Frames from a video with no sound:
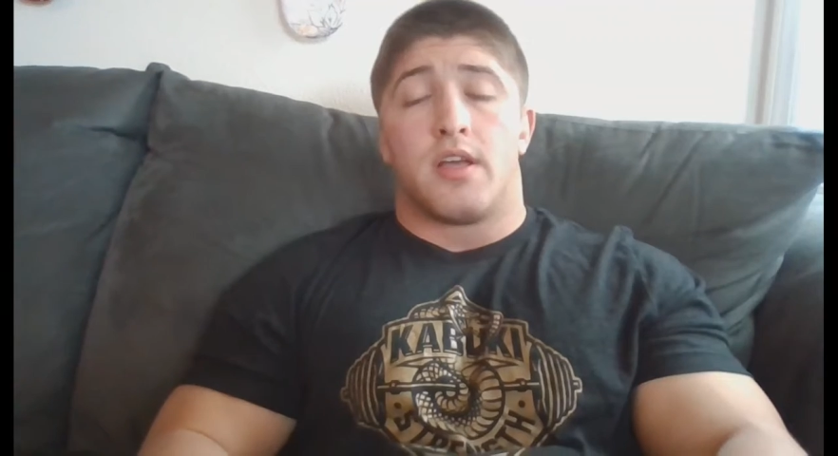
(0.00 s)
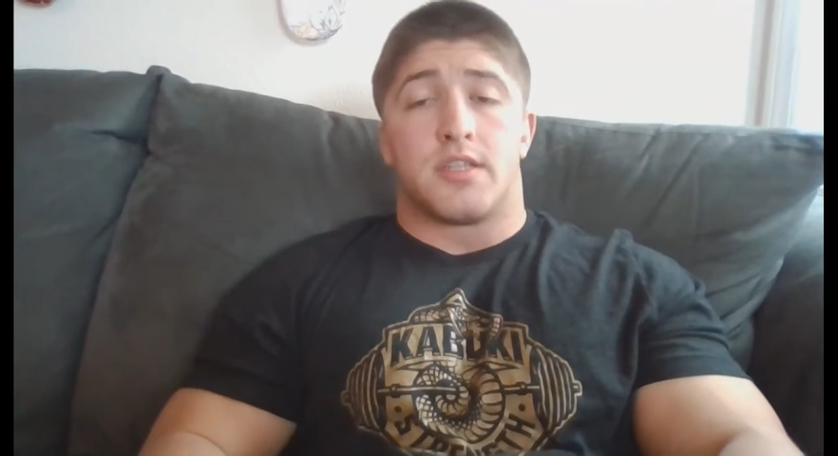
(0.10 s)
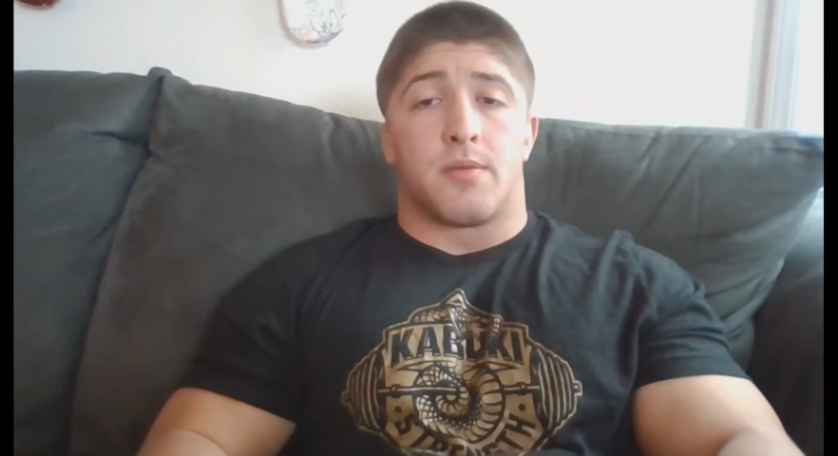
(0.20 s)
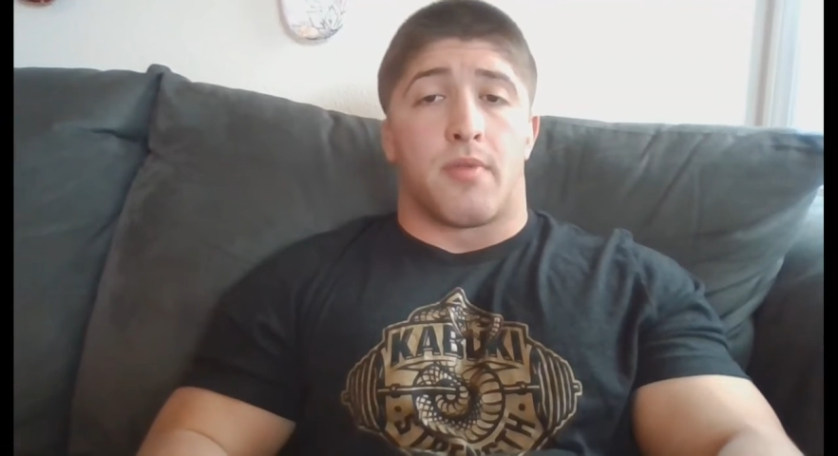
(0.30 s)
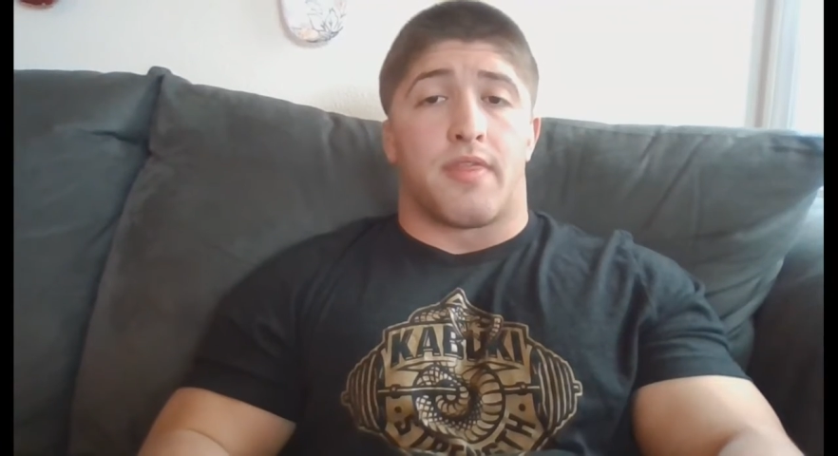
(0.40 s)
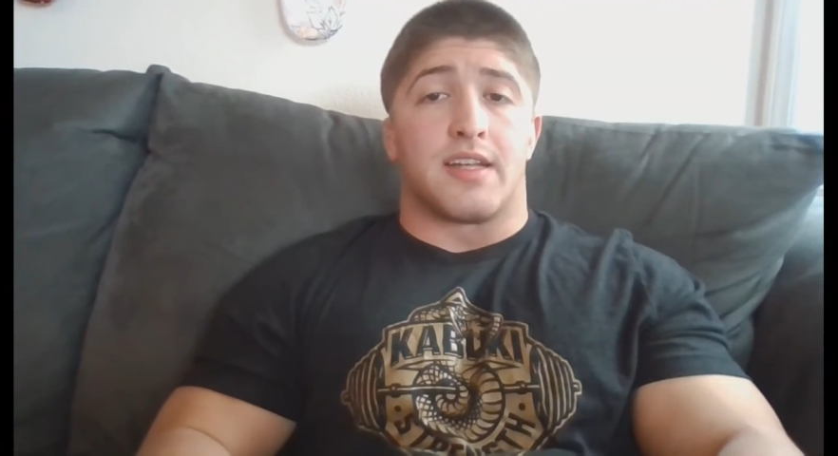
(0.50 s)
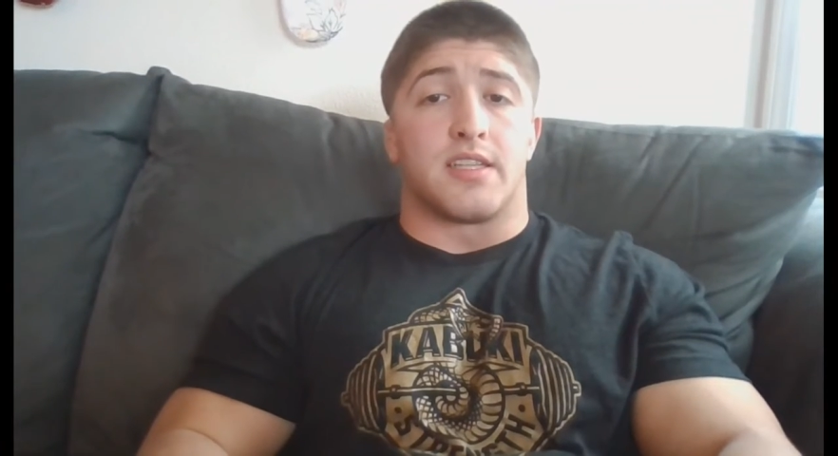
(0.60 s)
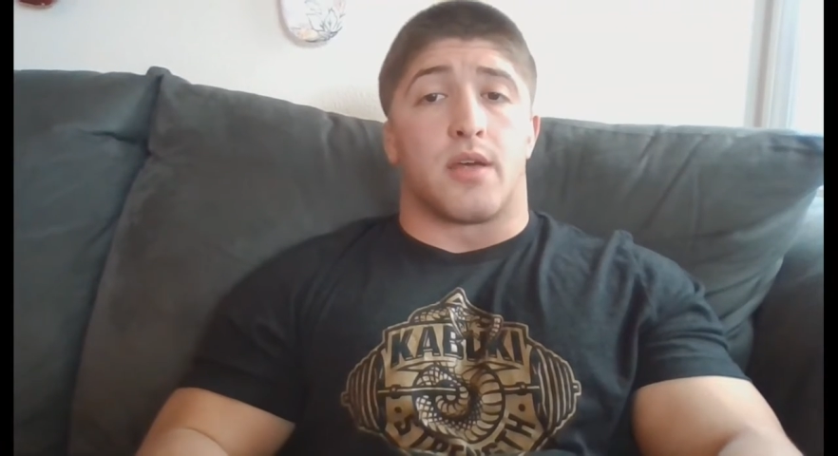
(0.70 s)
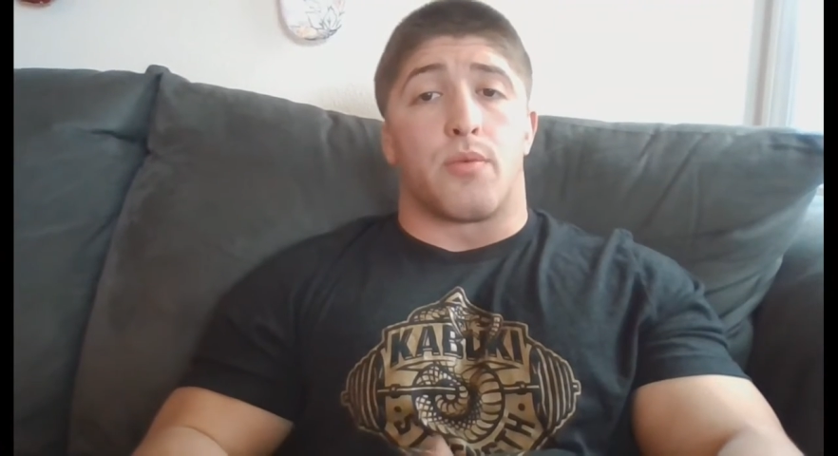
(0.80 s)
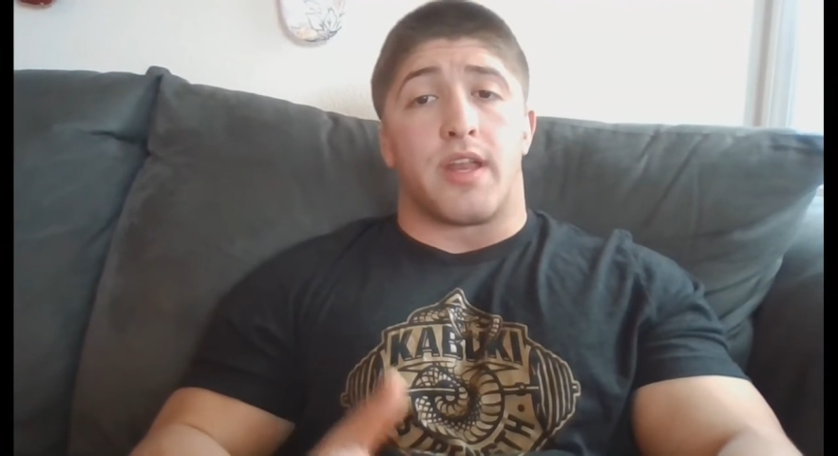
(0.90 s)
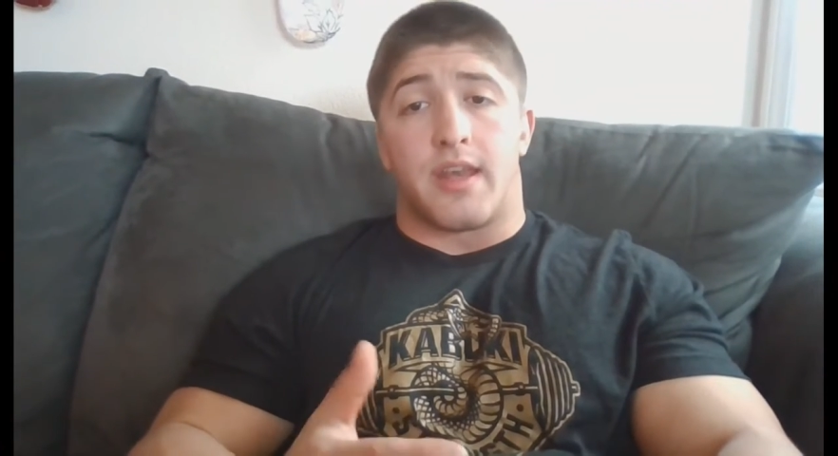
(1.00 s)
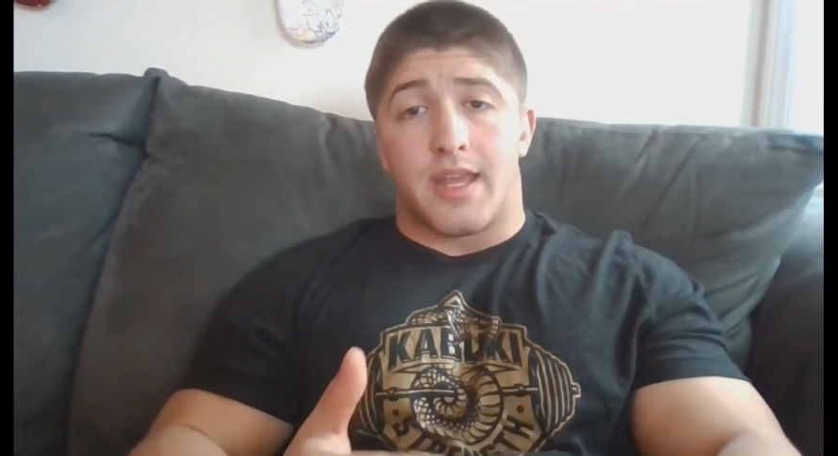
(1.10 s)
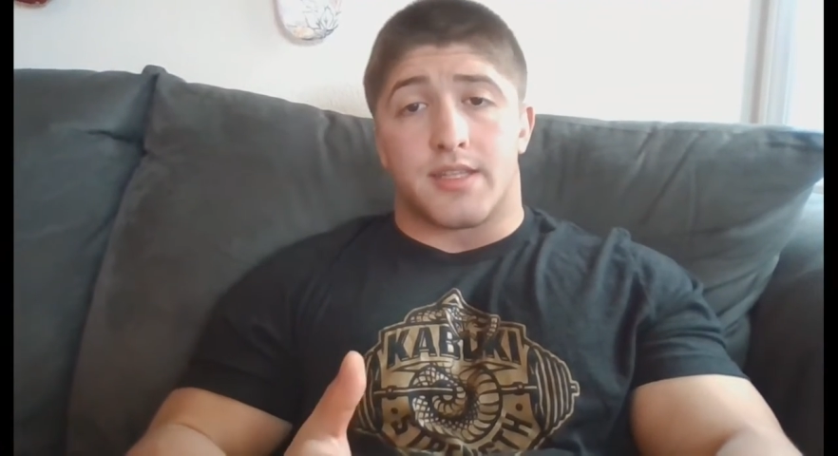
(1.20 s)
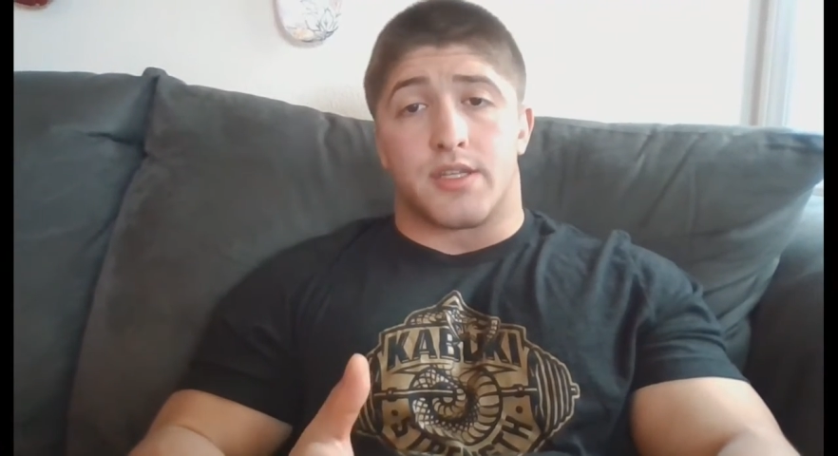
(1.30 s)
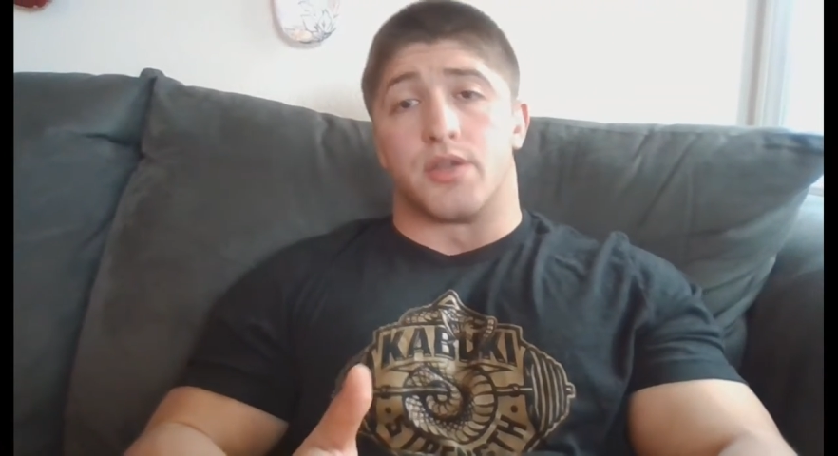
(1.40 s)
some of the things that we
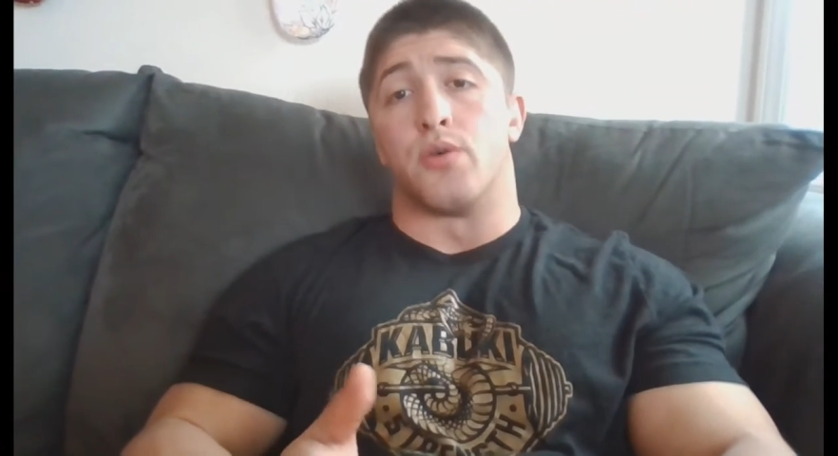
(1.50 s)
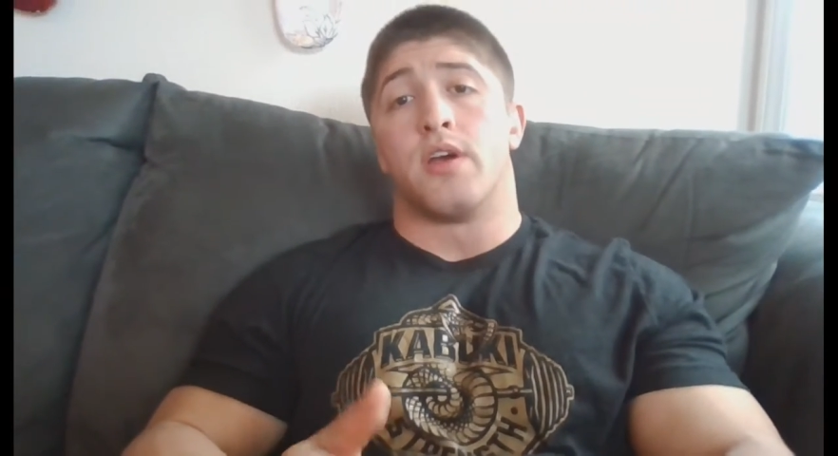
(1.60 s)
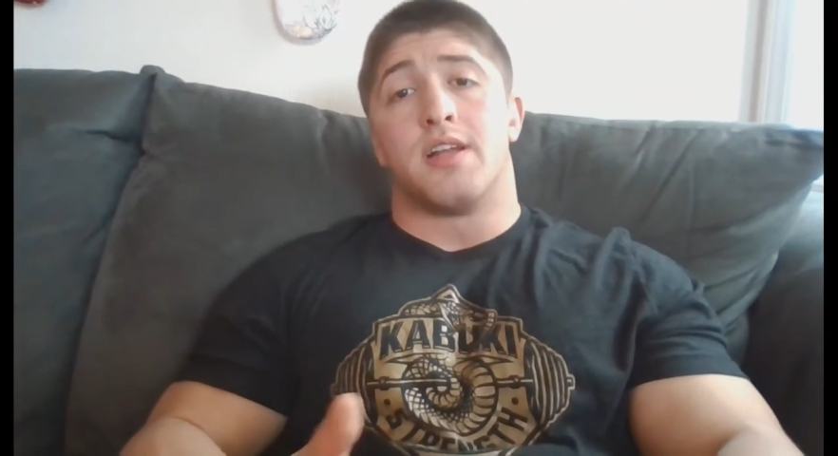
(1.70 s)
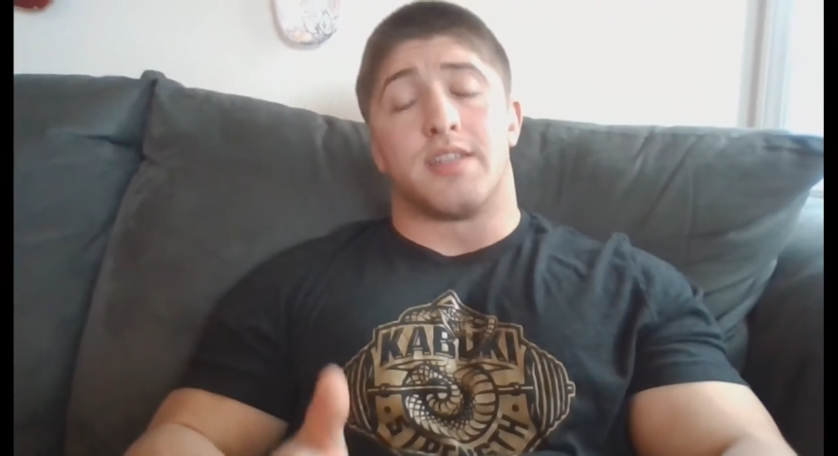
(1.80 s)
need to